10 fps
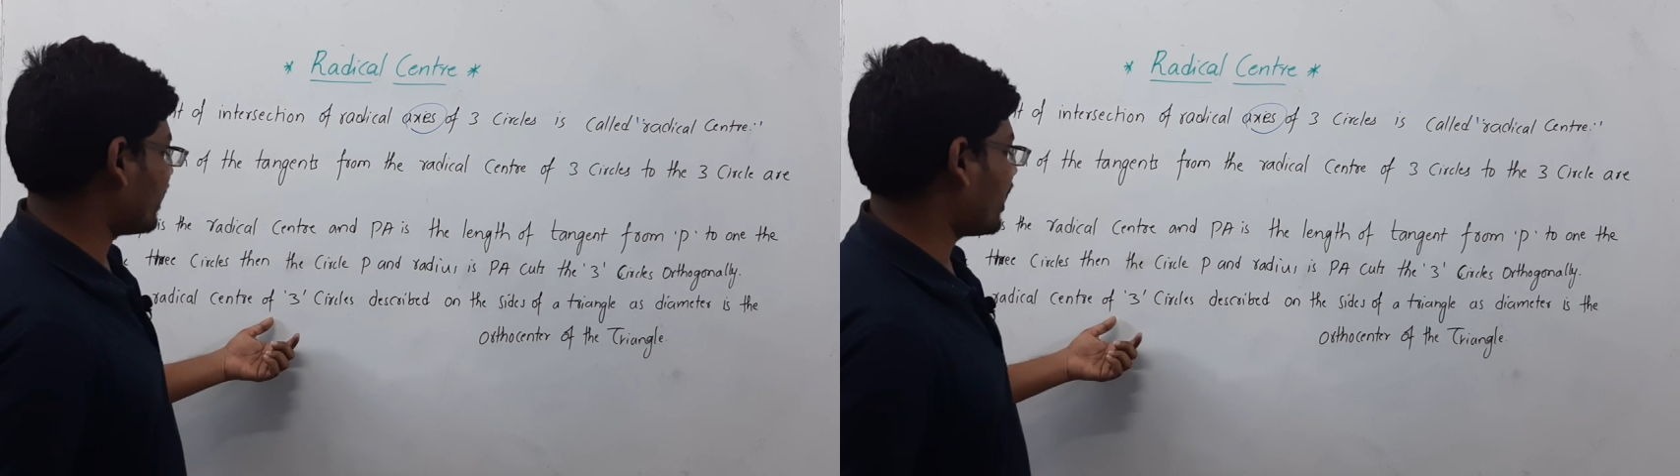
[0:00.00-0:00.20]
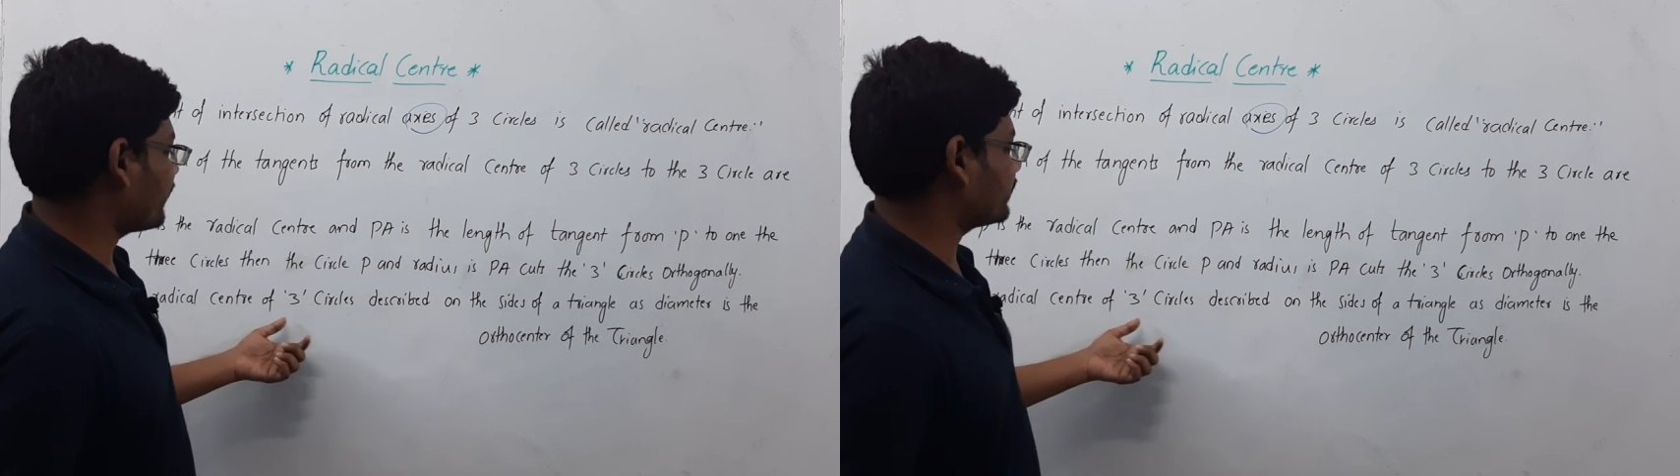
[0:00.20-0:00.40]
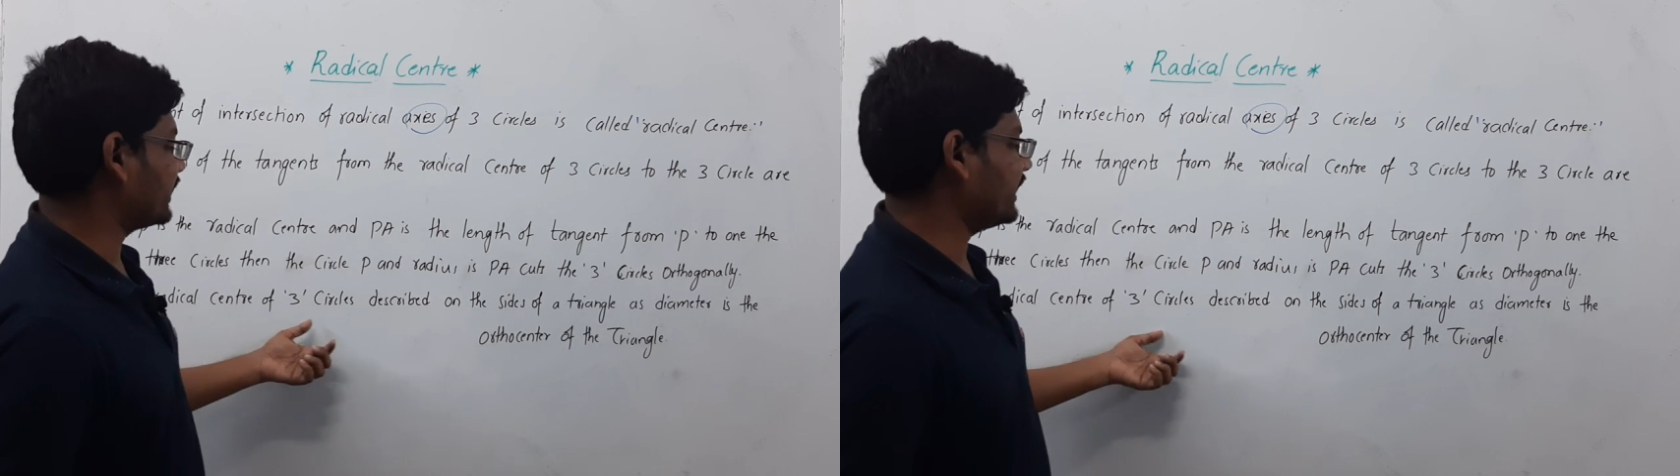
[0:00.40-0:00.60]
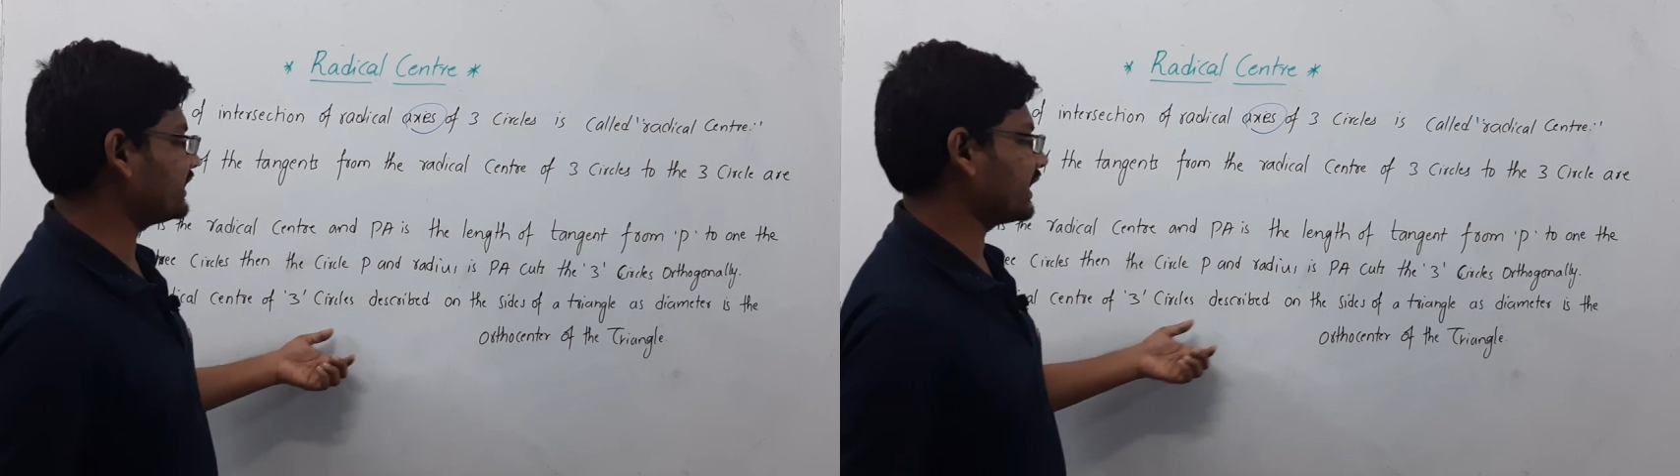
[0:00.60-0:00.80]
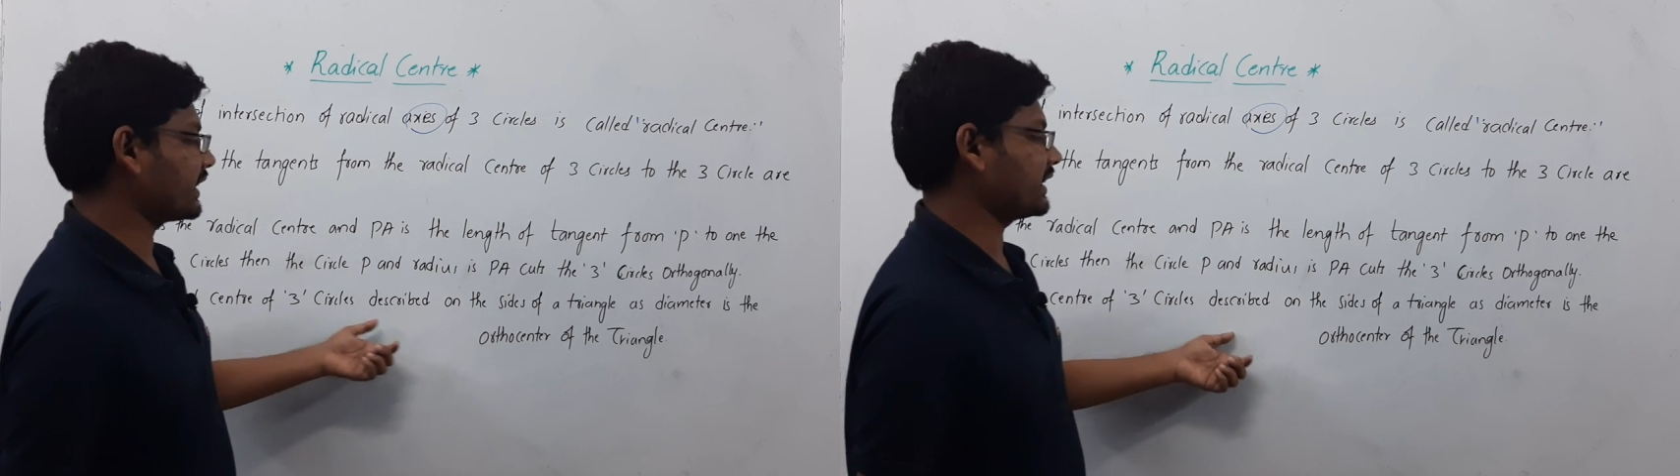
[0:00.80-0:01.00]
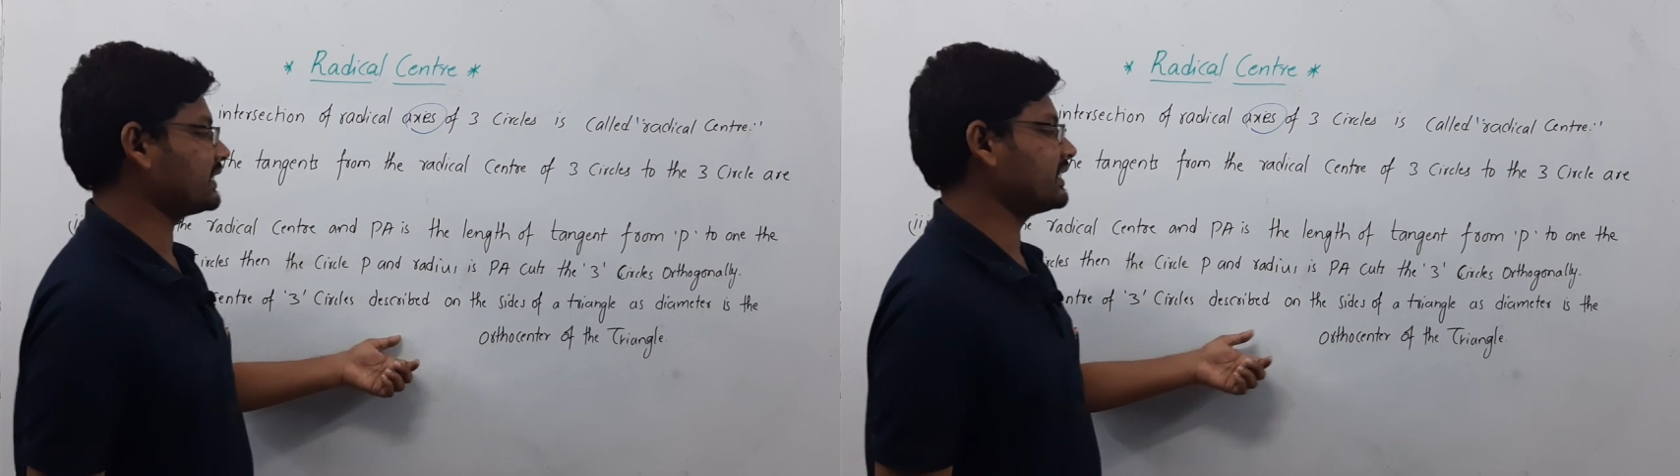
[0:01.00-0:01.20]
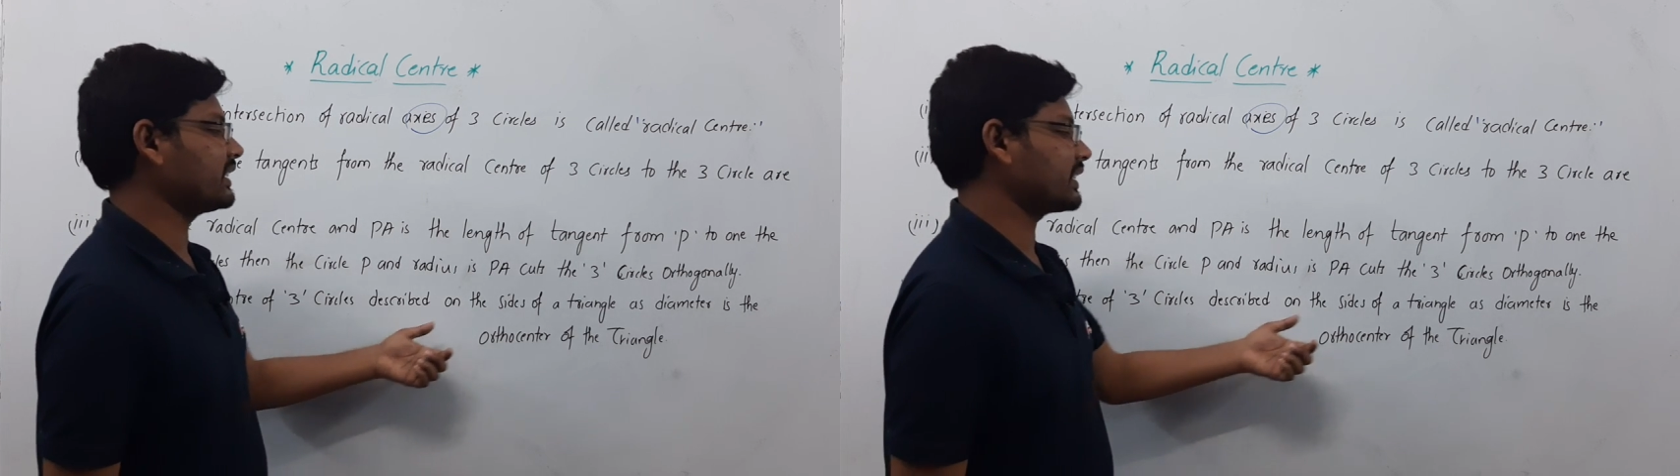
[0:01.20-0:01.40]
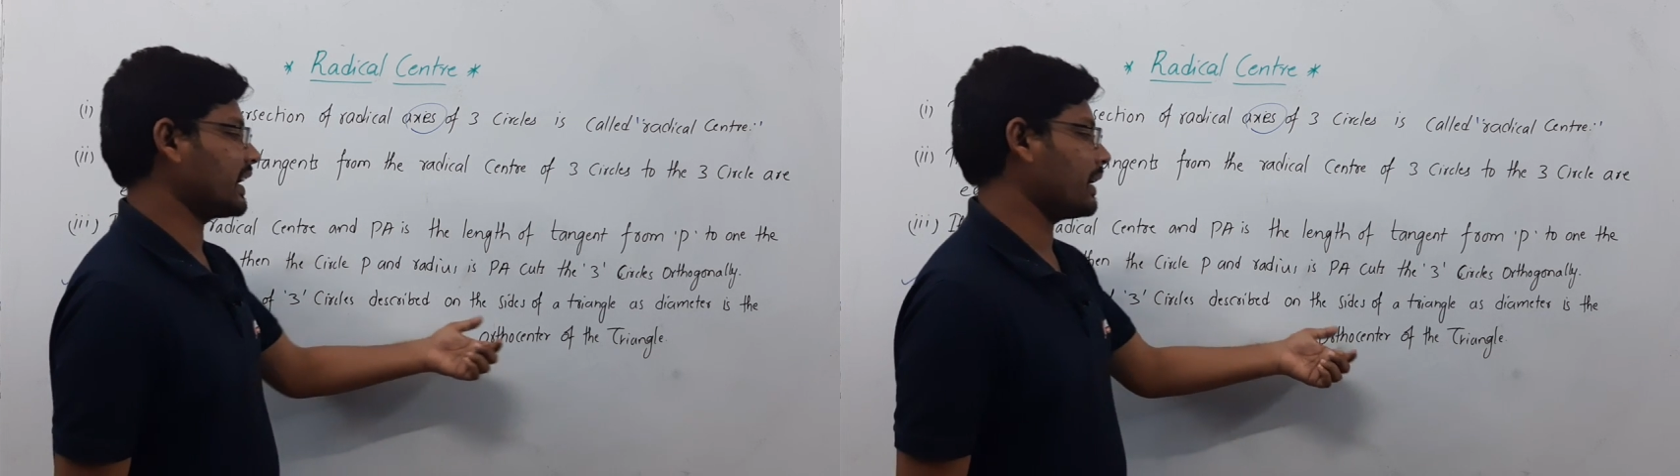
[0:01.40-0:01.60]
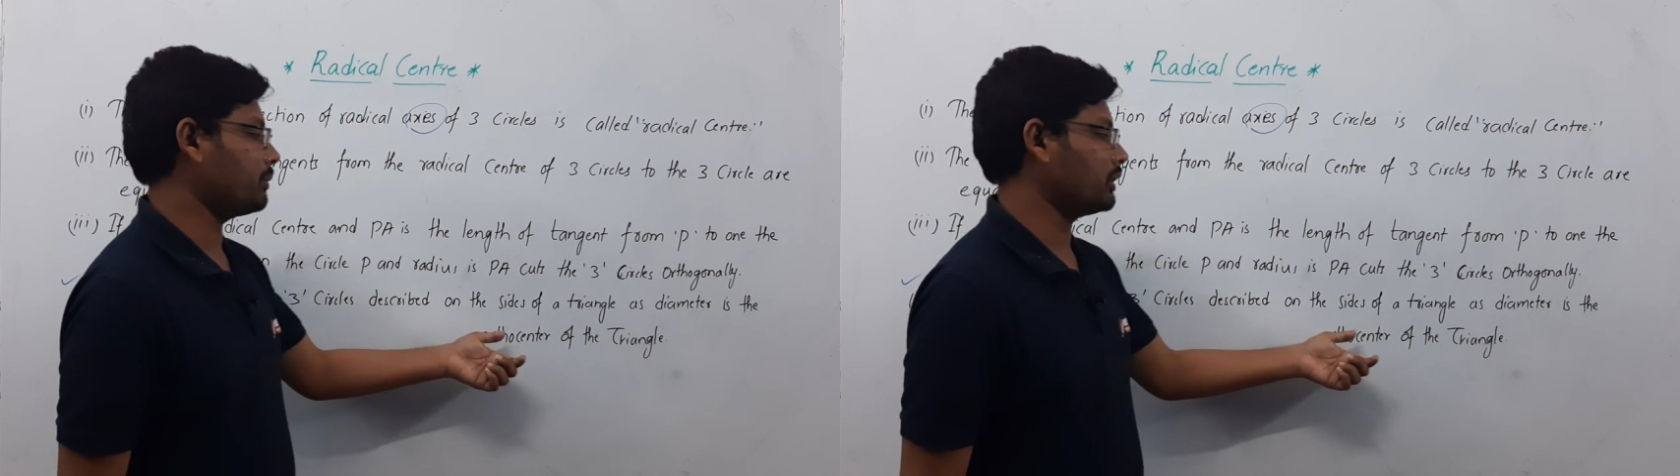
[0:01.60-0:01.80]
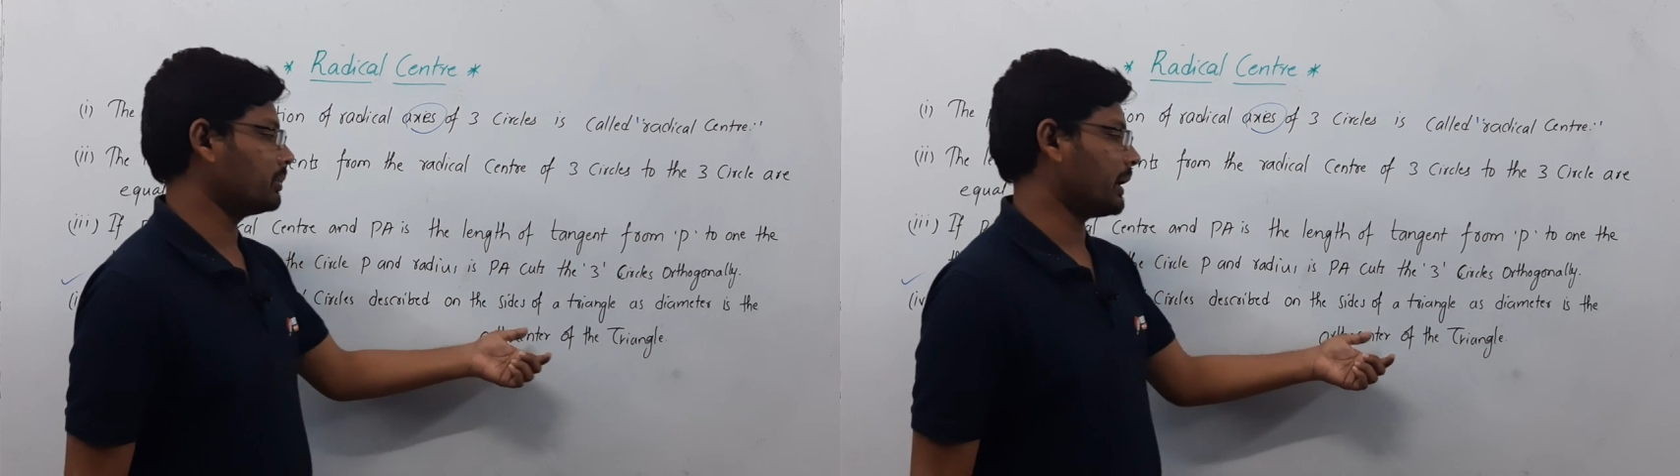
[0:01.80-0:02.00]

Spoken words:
of three circles described